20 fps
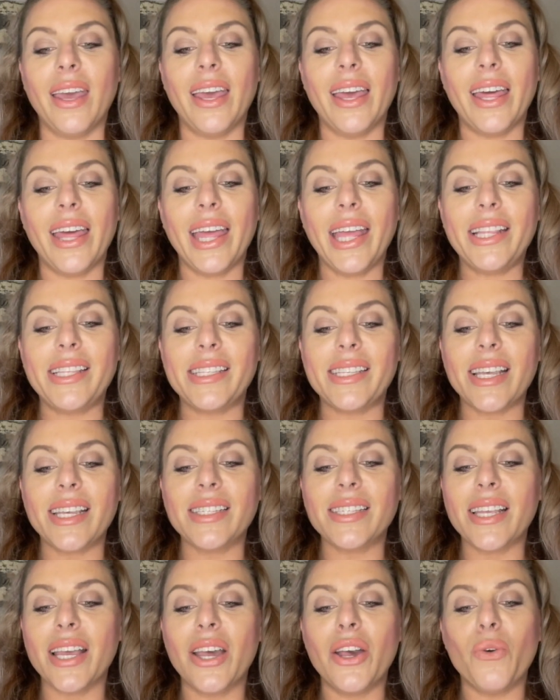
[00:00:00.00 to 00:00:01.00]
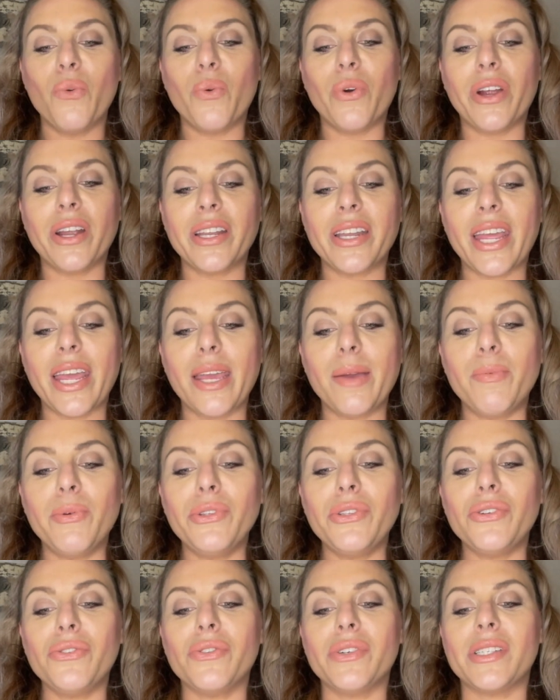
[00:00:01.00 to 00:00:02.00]
It says we're unable
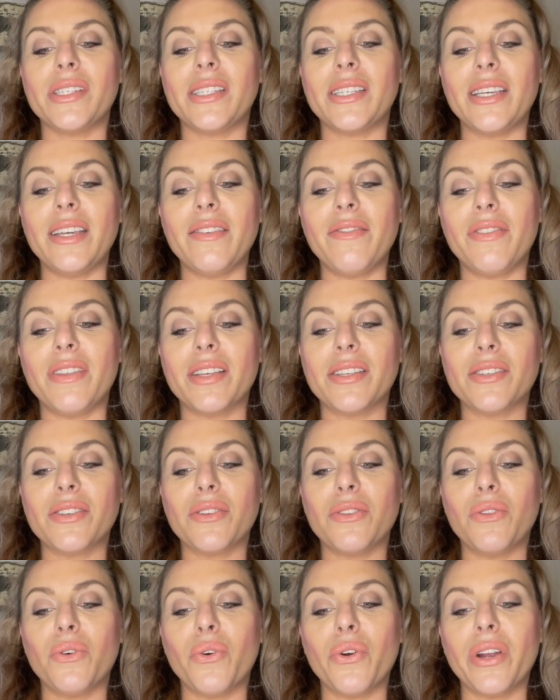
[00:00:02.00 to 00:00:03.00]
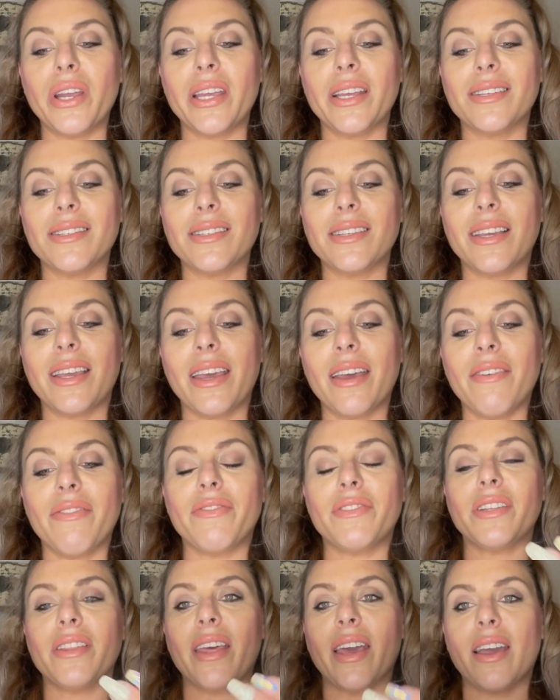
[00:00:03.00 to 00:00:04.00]
to receive this glorious
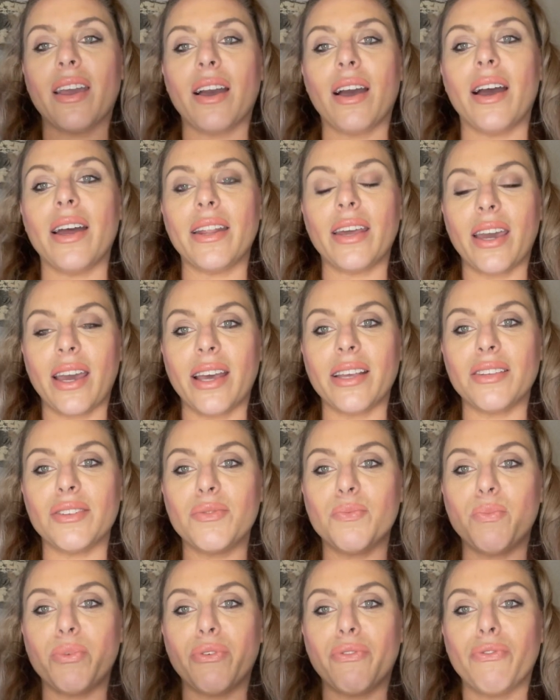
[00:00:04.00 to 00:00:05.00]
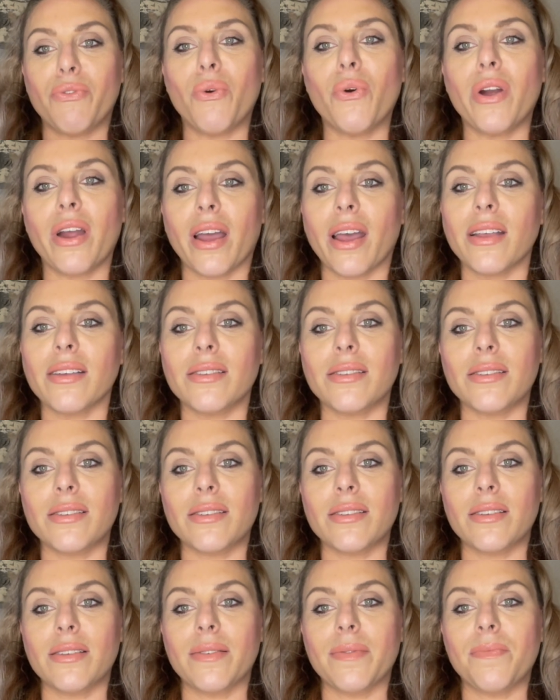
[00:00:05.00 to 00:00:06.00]
gift that God has before
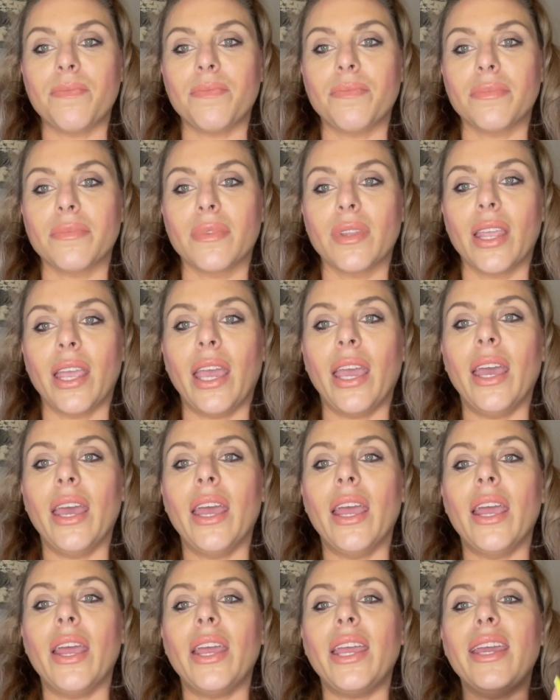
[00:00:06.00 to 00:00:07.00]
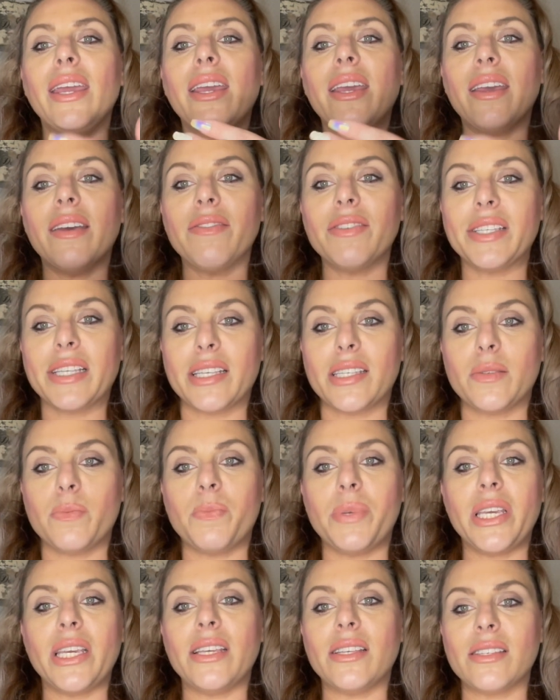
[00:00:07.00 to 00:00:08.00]
us. He gives us
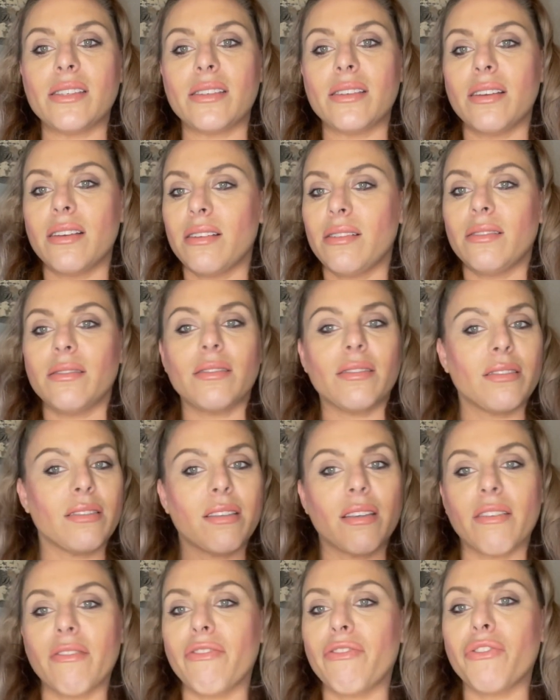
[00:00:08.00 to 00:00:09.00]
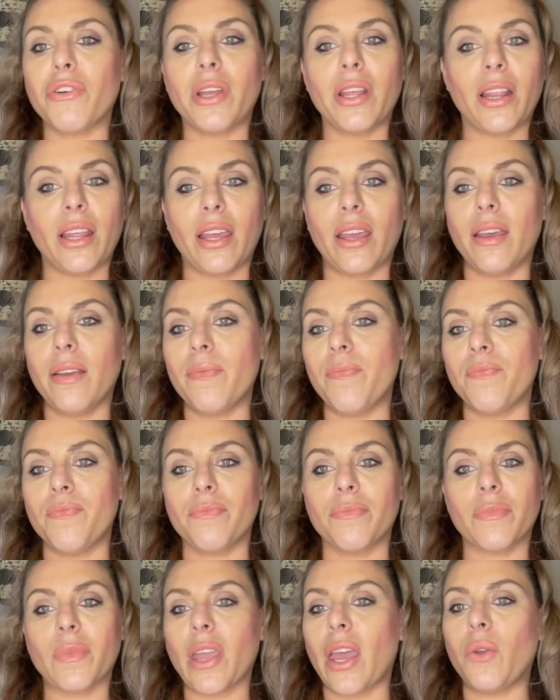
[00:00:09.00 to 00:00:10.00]
peace freely
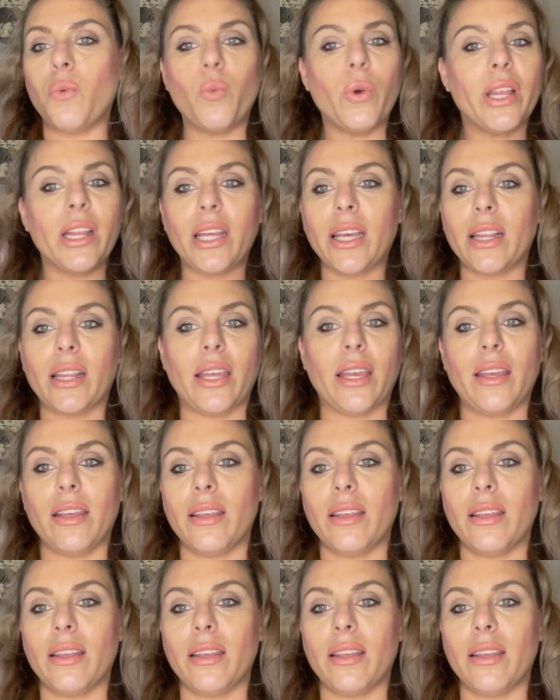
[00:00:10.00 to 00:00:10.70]
and willingly.